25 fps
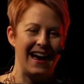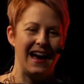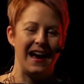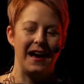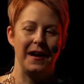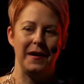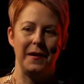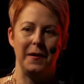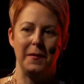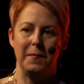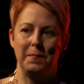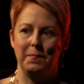
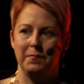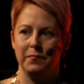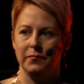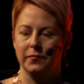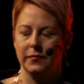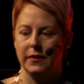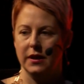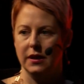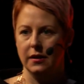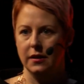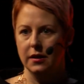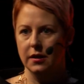
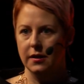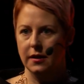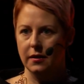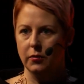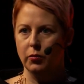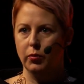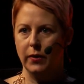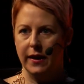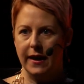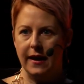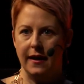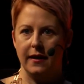Um,
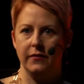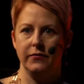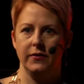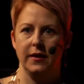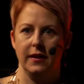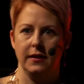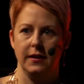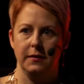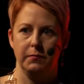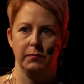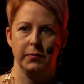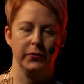we have
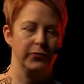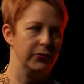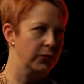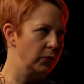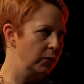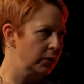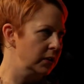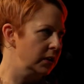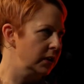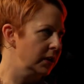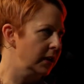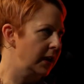done it
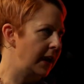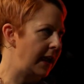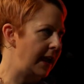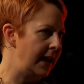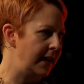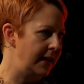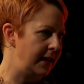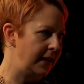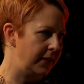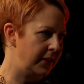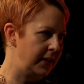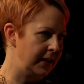before,
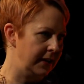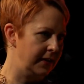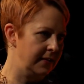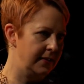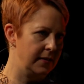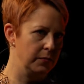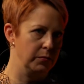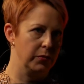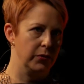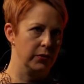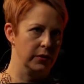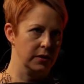and I think
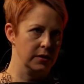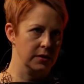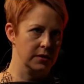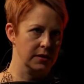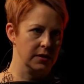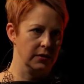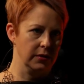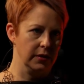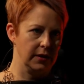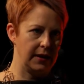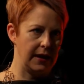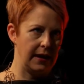it's important
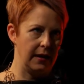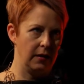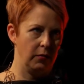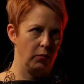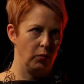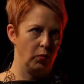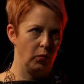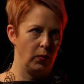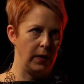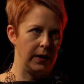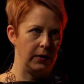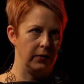to look
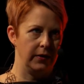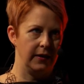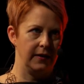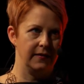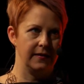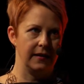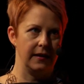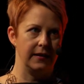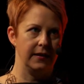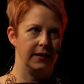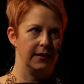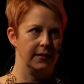at where
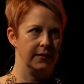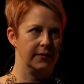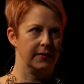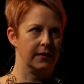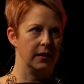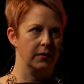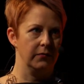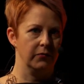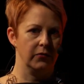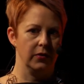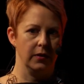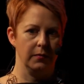these ideas
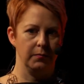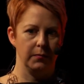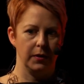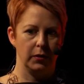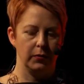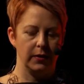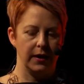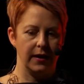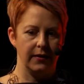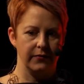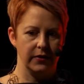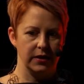come from,
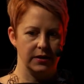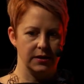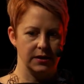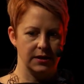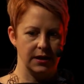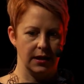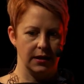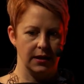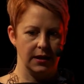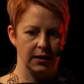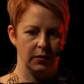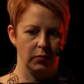but we haven't
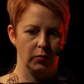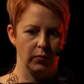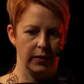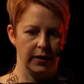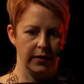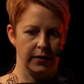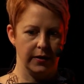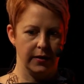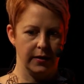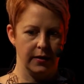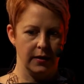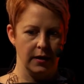done it
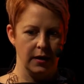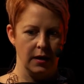with